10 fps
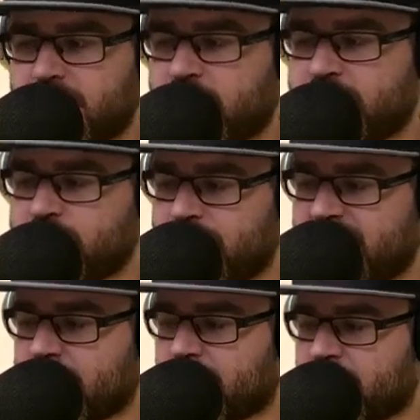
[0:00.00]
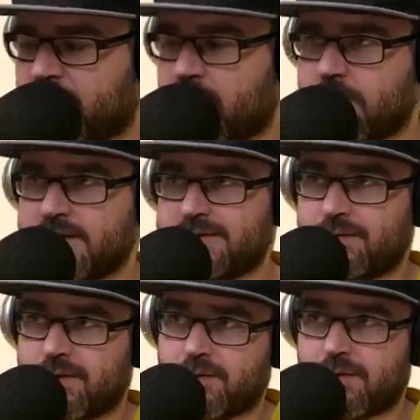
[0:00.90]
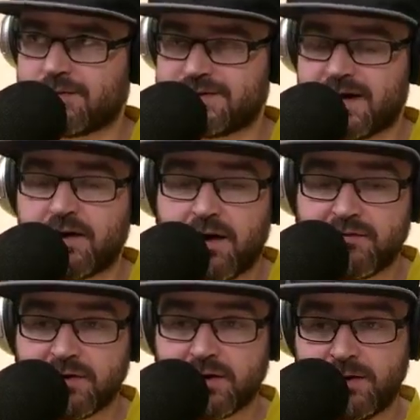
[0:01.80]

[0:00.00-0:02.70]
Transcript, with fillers: What did you make of the performance? What, what was there of it